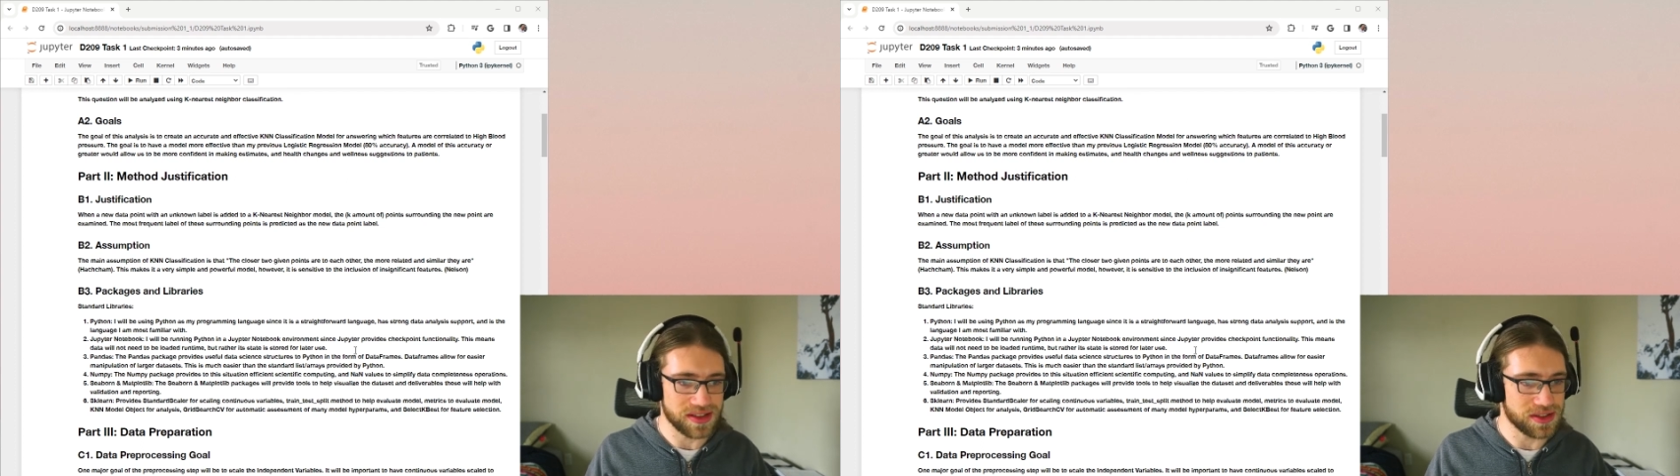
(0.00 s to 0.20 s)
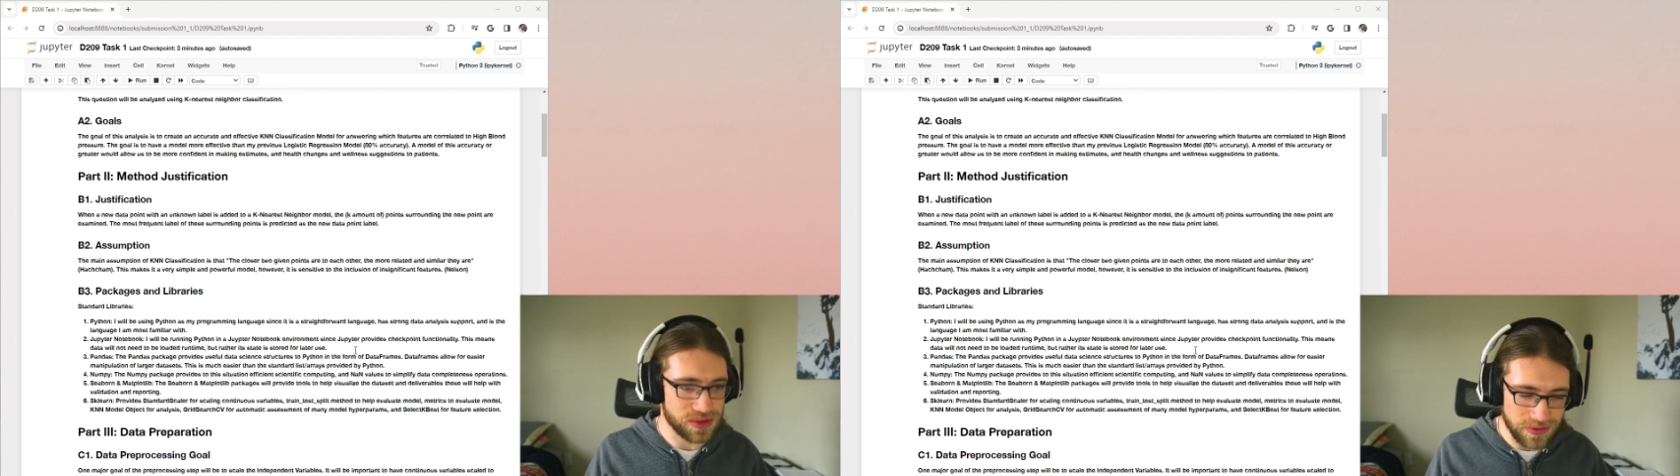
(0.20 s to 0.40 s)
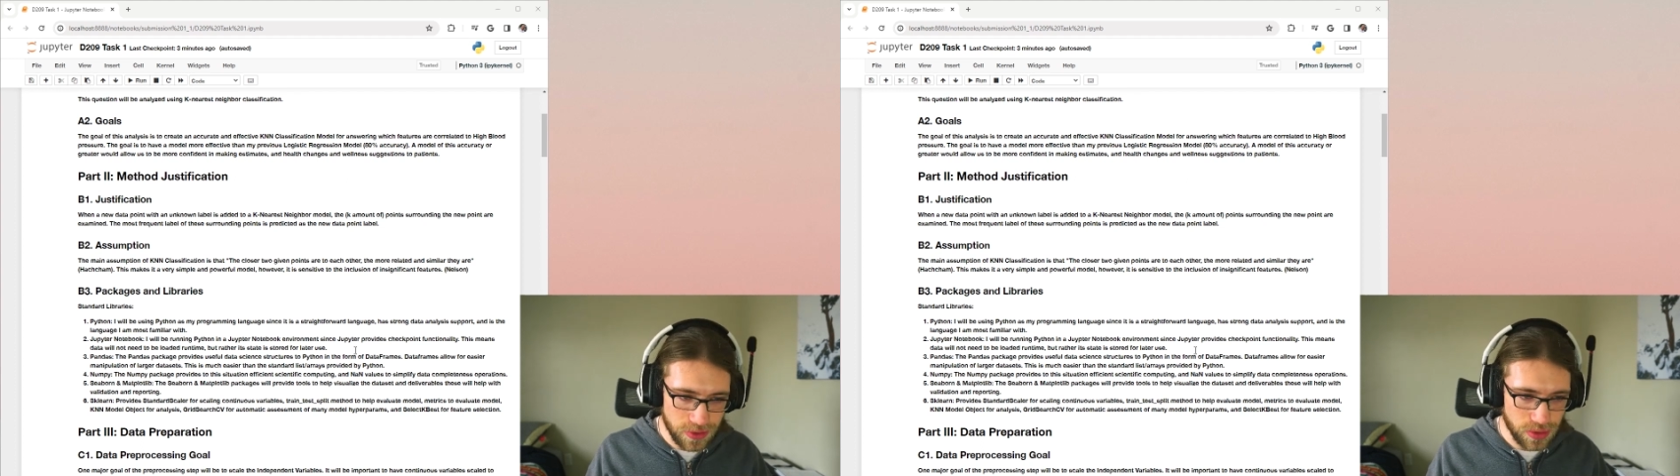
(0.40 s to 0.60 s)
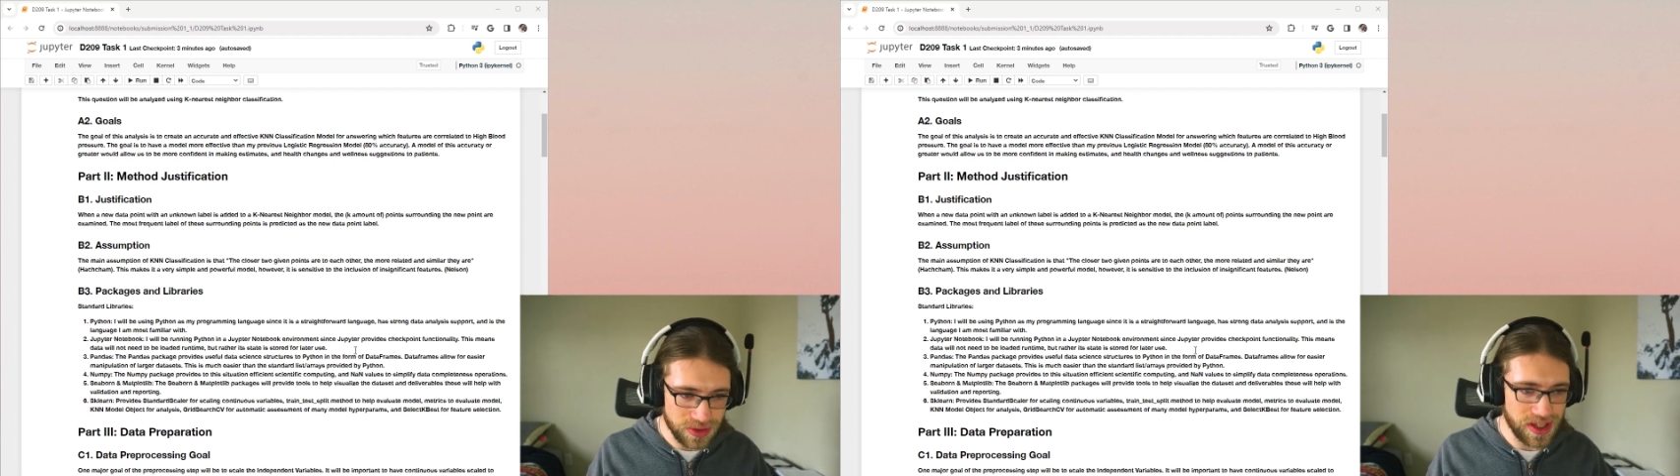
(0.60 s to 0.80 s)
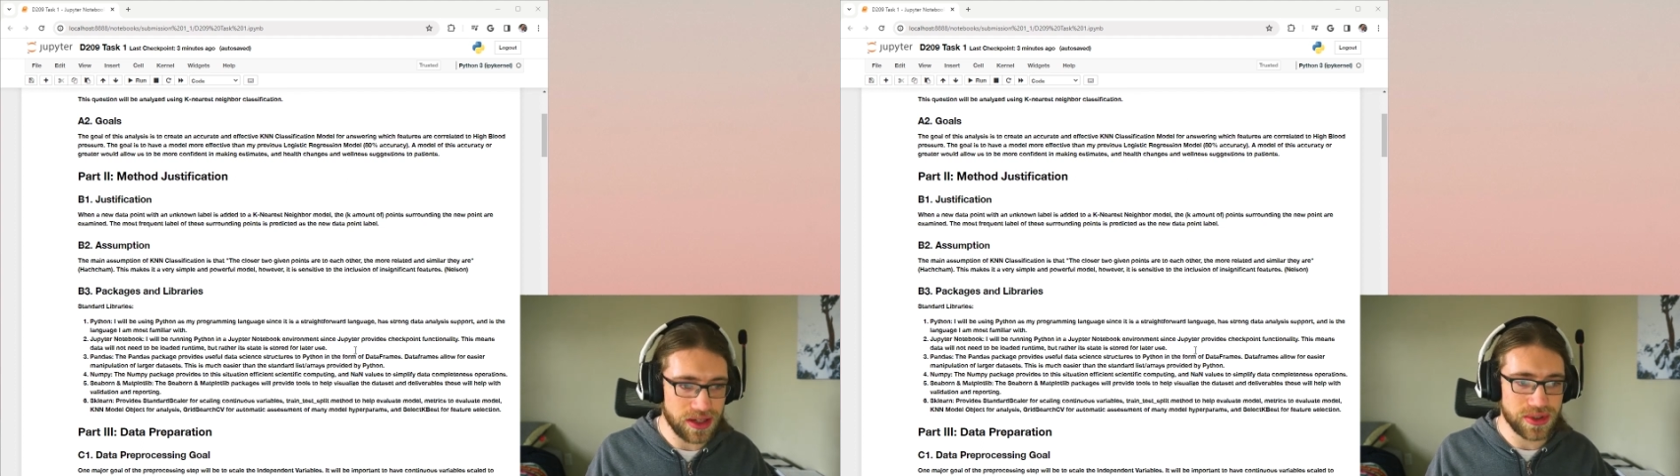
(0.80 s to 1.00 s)
a
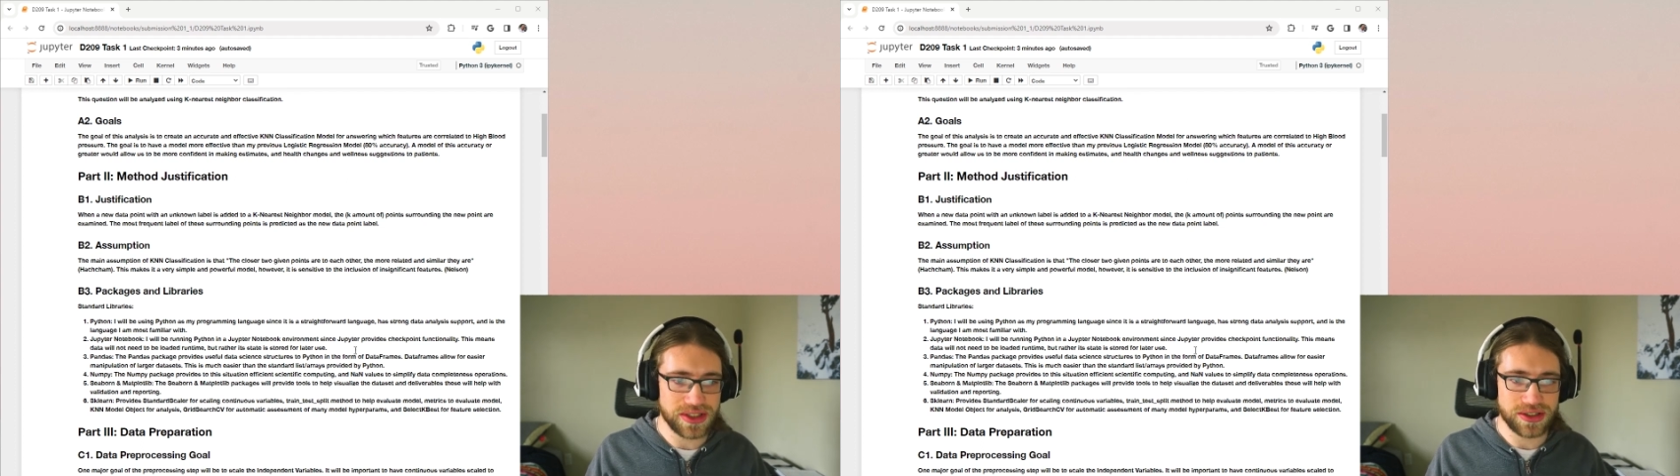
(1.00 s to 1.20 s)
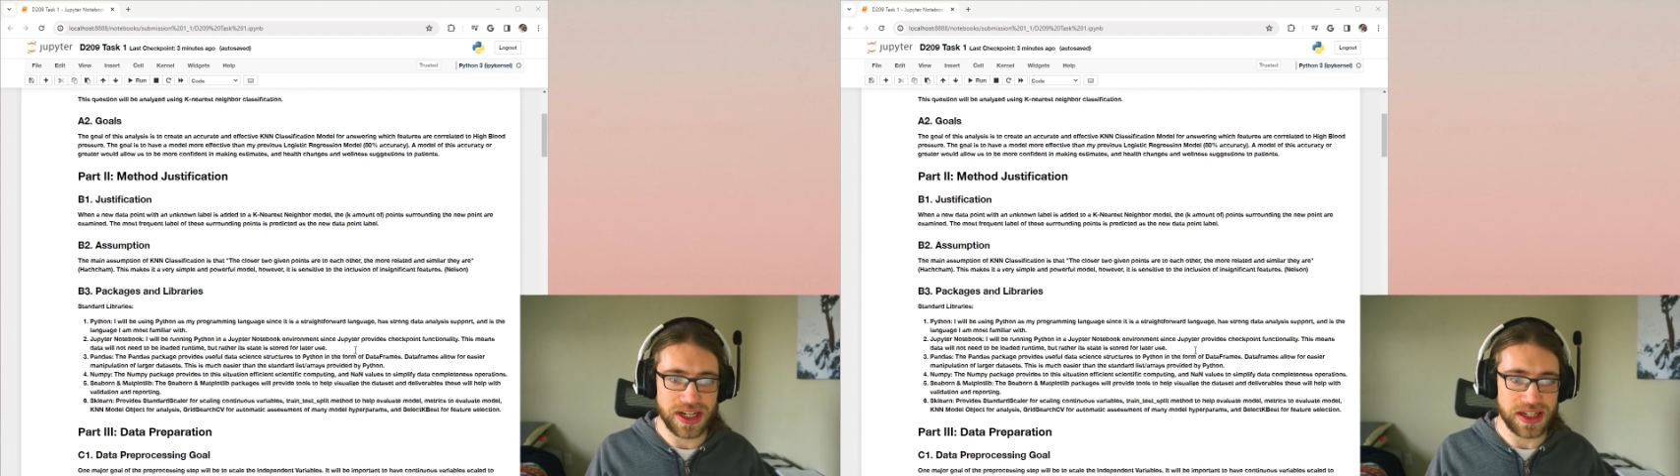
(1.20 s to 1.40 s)
straightforward language,